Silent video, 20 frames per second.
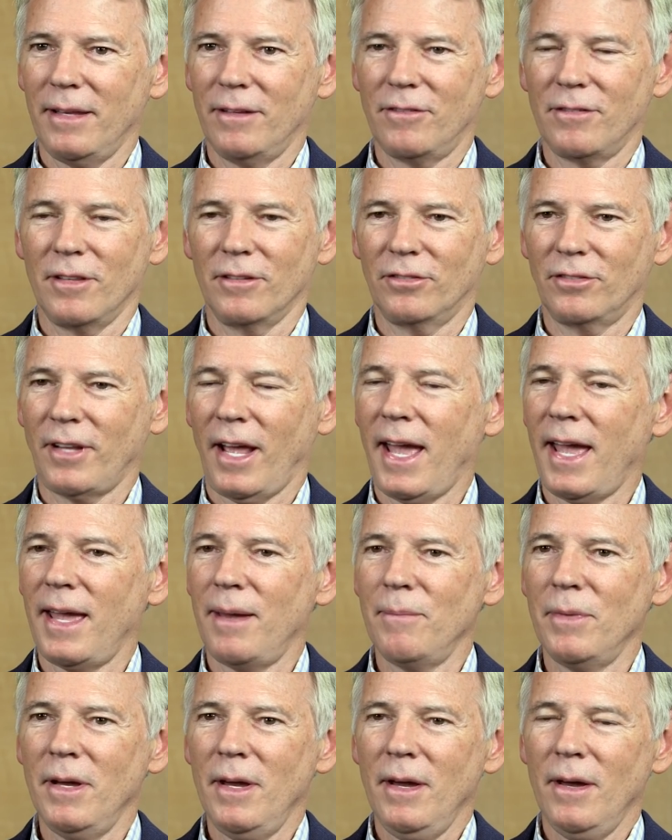He's the
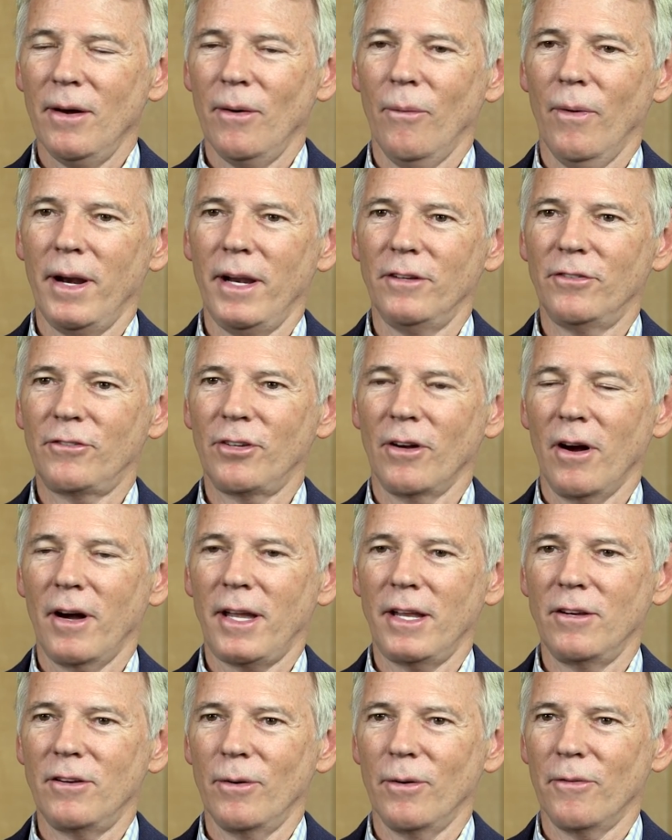same when he's
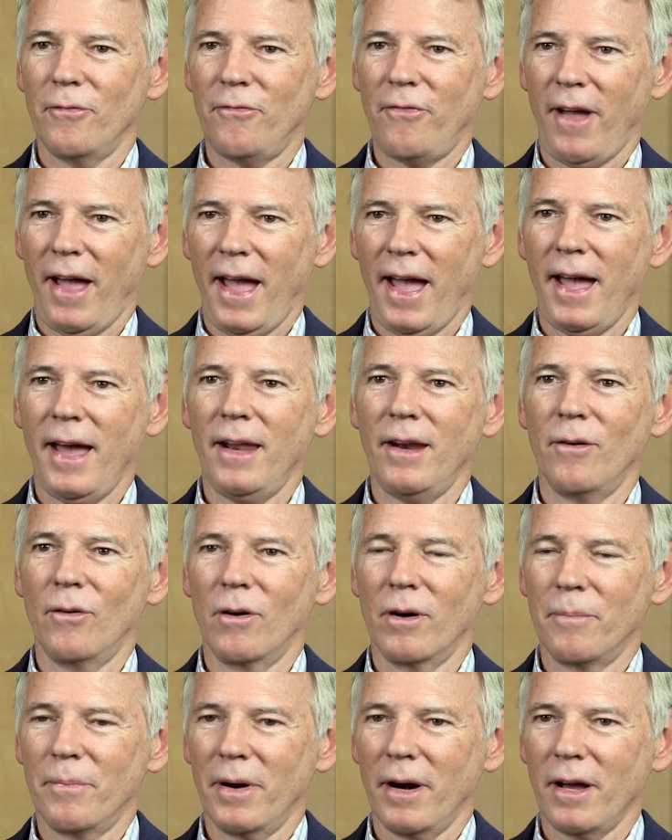talking to a fan
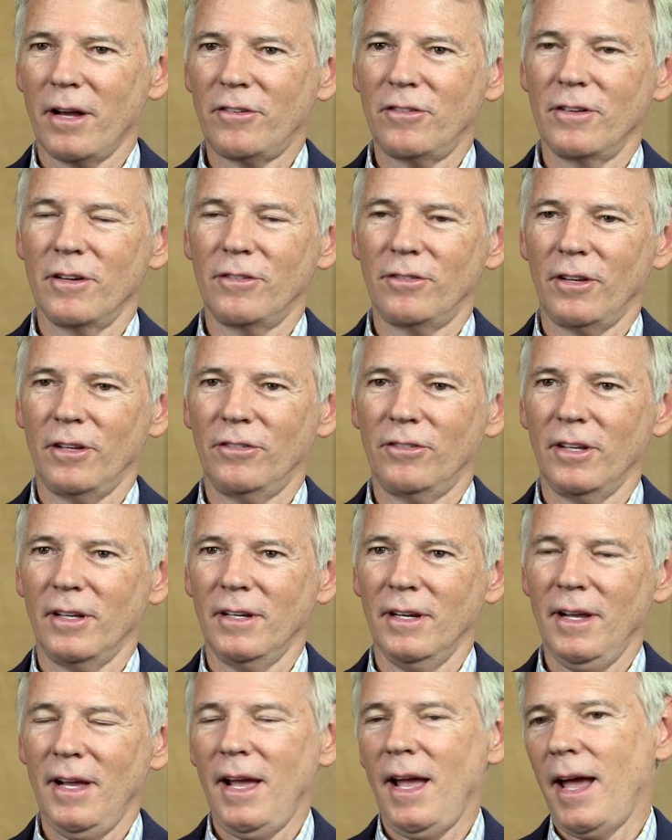or a production
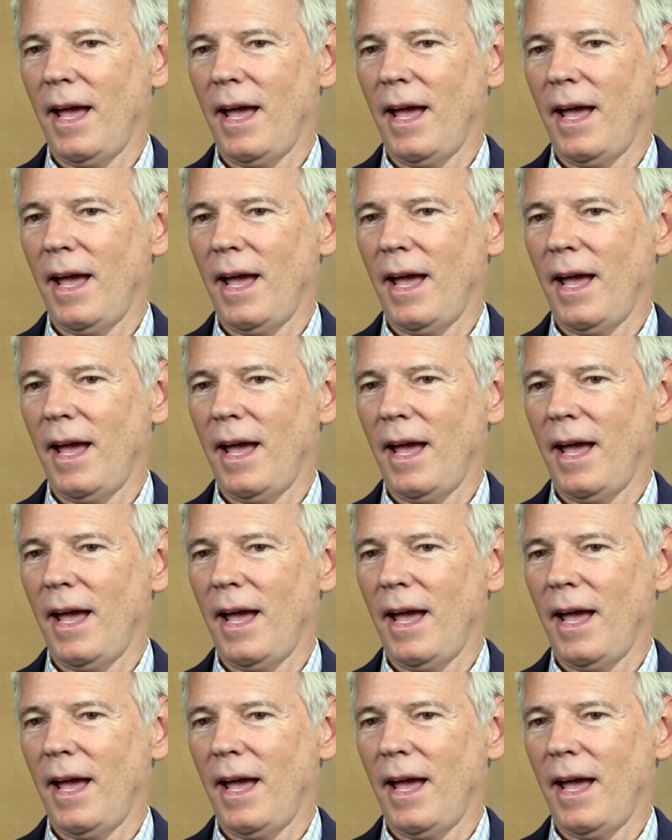assistant